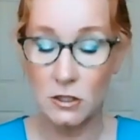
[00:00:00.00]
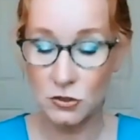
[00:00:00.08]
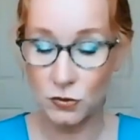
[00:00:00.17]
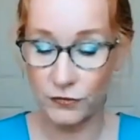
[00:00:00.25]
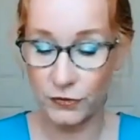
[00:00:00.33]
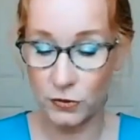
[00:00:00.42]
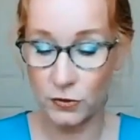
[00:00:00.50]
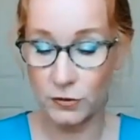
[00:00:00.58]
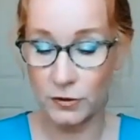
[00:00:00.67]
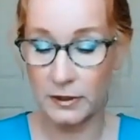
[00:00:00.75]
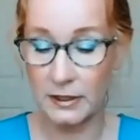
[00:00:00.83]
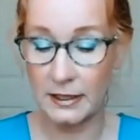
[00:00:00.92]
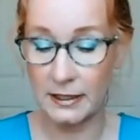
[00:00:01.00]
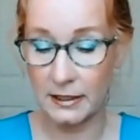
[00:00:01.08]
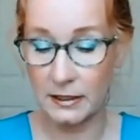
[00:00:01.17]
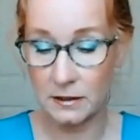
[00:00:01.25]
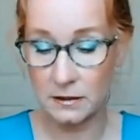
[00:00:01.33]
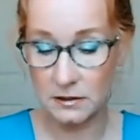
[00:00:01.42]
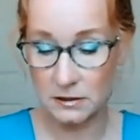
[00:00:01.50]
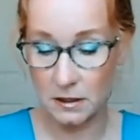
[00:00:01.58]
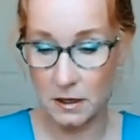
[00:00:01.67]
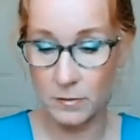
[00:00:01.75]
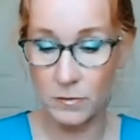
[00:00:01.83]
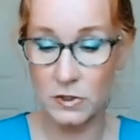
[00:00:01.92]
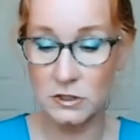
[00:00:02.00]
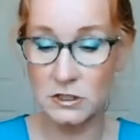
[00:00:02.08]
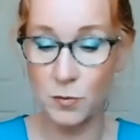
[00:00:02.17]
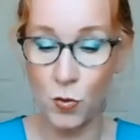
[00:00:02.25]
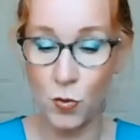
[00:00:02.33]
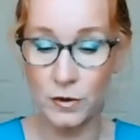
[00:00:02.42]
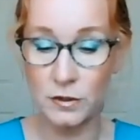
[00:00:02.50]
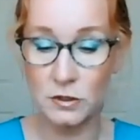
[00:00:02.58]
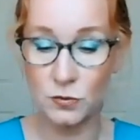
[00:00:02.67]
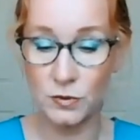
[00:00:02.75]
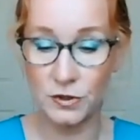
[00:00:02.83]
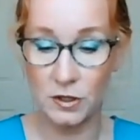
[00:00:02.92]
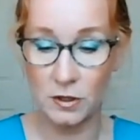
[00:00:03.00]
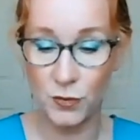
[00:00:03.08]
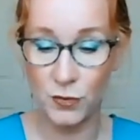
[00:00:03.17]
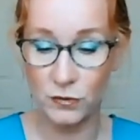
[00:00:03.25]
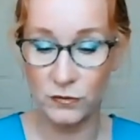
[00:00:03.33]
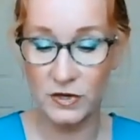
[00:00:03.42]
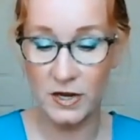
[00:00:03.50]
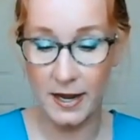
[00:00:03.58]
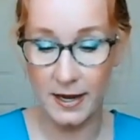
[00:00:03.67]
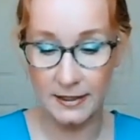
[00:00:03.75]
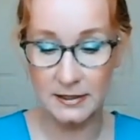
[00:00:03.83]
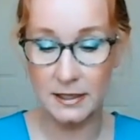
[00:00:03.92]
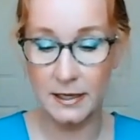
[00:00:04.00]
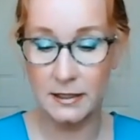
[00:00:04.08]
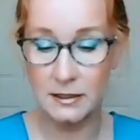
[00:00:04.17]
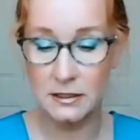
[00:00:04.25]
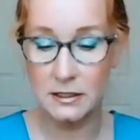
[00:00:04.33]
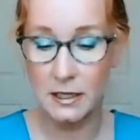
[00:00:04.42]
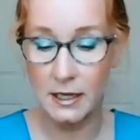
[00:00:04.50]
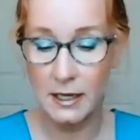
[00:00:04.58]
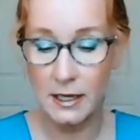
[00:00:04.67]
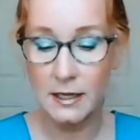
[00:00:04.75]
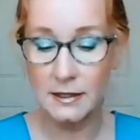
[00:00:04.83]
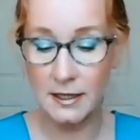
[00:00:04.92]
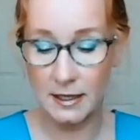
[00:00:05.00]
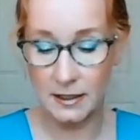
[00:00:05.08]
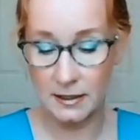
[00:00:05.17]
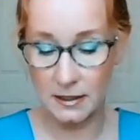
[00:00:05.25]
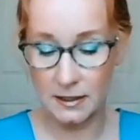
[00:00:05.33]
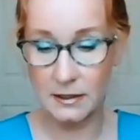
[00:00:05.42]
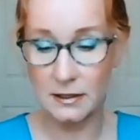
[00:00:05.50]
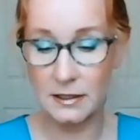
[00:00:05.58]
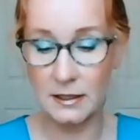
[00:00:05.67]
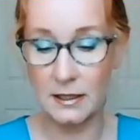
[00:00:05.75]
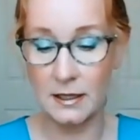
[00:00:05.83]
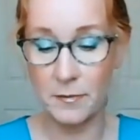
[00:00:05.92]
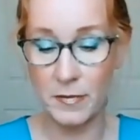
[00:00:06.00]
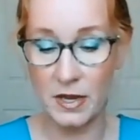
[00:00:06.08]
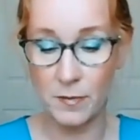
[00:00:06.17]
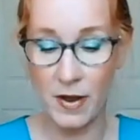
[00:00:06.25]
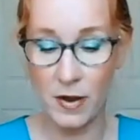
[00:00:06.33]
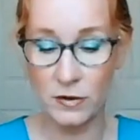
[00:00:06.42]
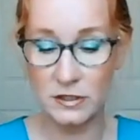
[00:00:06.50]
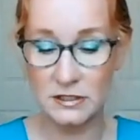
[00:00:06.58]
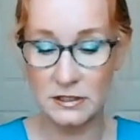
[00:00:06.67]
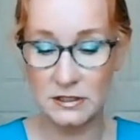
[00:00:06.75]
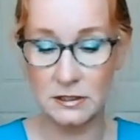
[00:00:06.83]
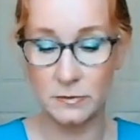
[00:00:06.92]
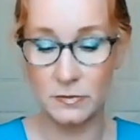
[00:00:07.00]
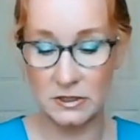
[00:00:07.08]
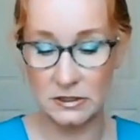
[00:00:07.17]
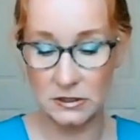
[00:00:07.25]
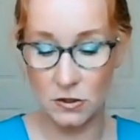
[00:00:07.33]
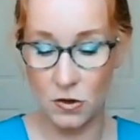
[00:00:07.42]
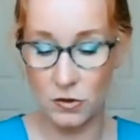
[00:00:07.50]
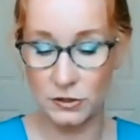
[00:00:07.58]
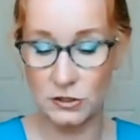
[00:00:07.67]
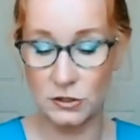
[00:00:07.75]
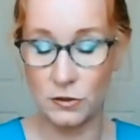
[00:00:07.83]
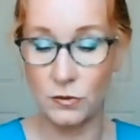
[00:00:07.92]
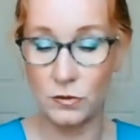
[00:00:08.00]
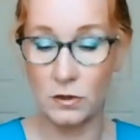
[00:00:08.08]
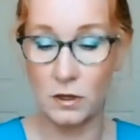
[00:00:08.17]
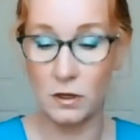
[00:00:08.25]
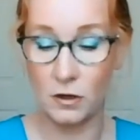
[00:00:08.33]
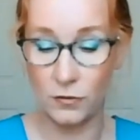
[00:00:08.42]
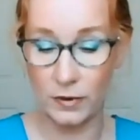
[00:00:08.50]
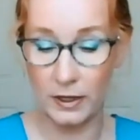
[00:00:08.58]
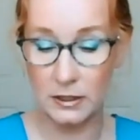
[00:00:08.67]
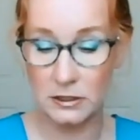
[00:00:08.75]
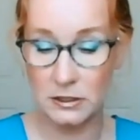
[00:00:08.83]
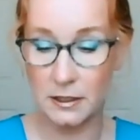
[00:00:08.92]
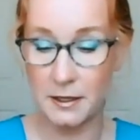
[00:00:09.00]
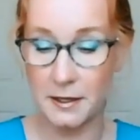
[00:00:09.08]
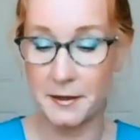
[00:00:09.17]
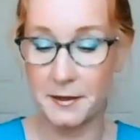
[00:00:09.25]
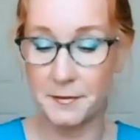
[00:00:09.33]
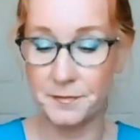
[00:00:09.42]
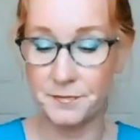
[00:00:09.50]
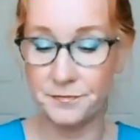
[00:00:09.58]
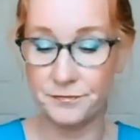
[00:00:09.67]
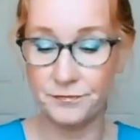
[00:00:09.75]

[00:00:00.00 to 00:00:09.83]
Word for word: So if you're needing some support with improved eyesight, then the MetaPower system is also a great um,